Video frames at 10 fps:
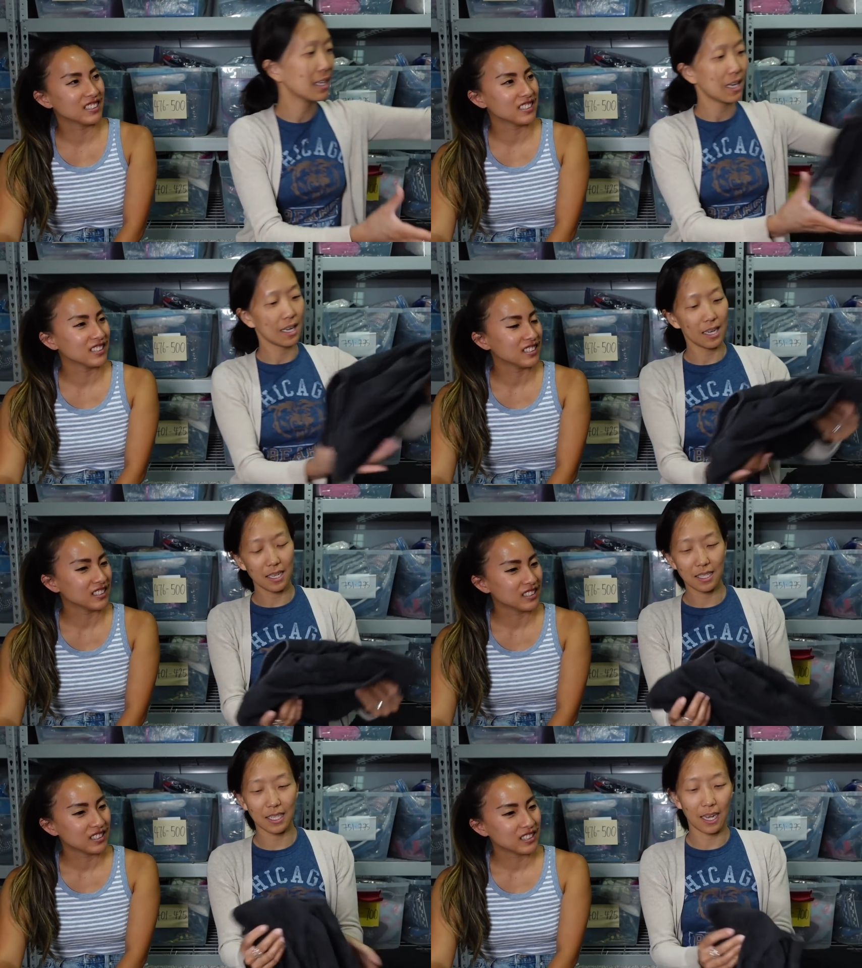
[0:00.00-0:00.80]
Speaker 1: I
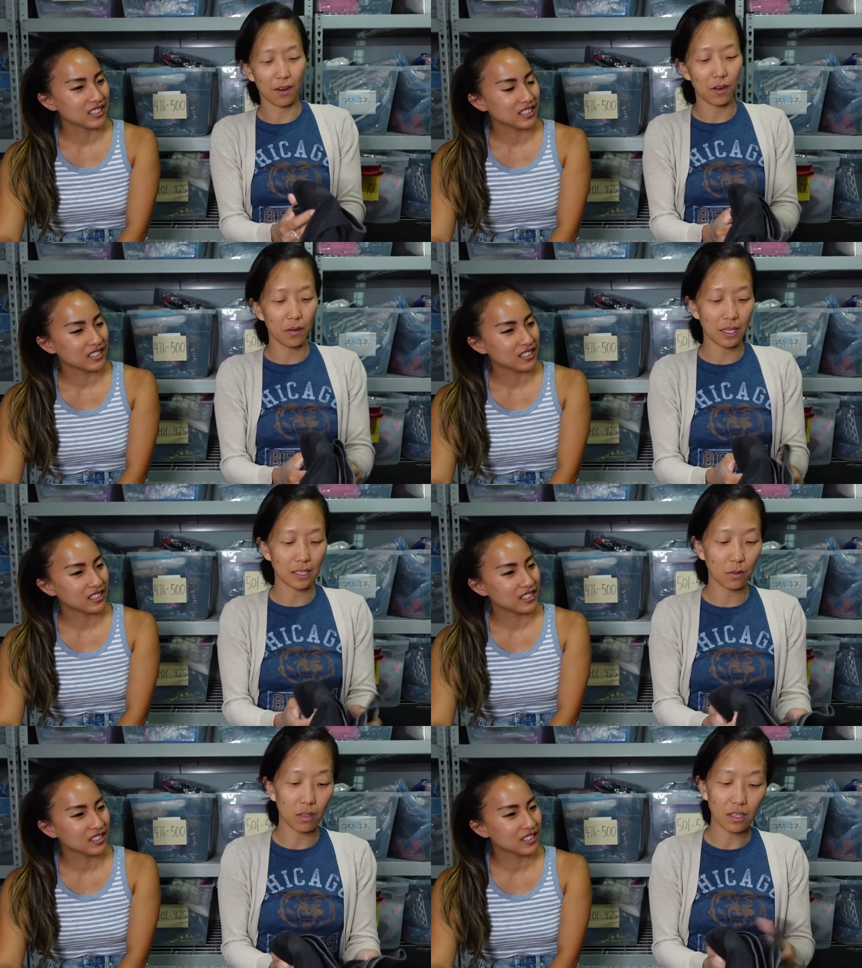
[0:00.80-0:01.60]
took out.
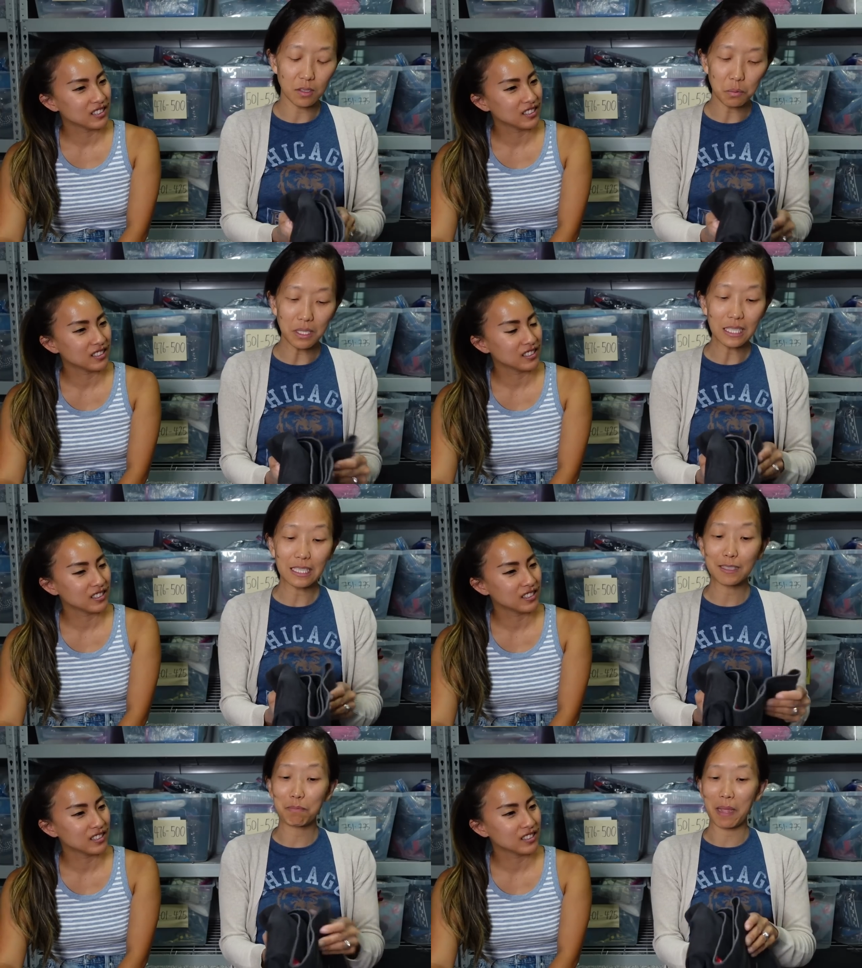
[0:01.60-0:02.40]
Okay. So this was
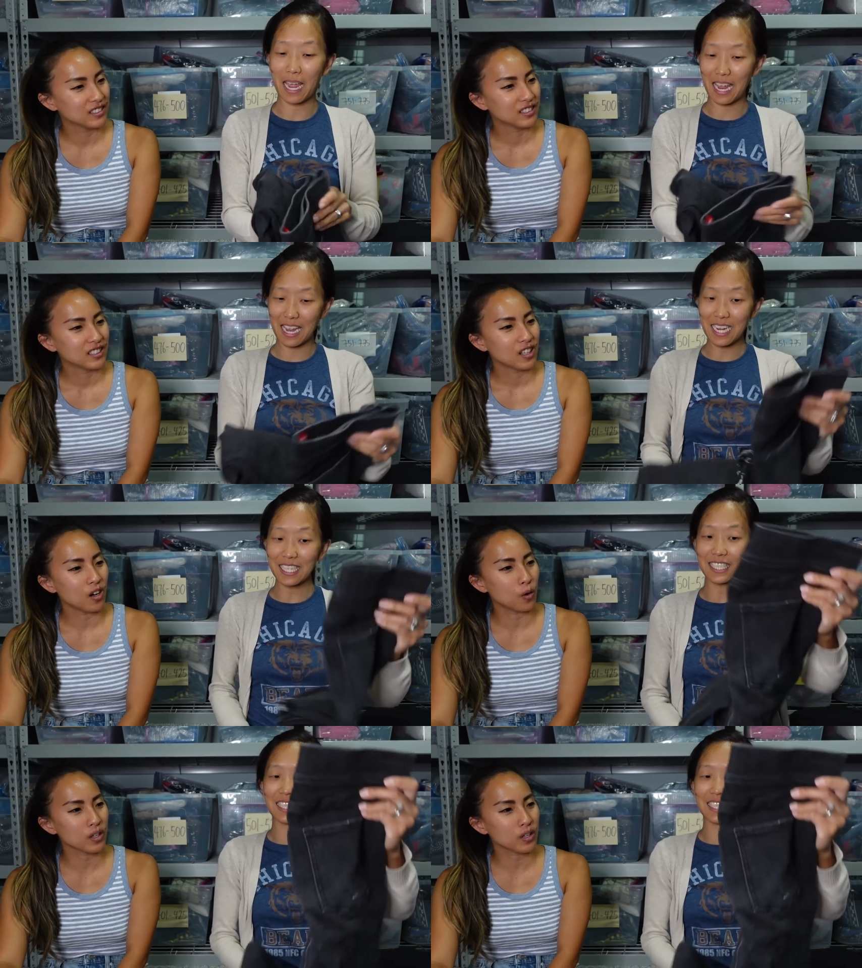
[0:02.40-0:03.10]
Spanx. Oh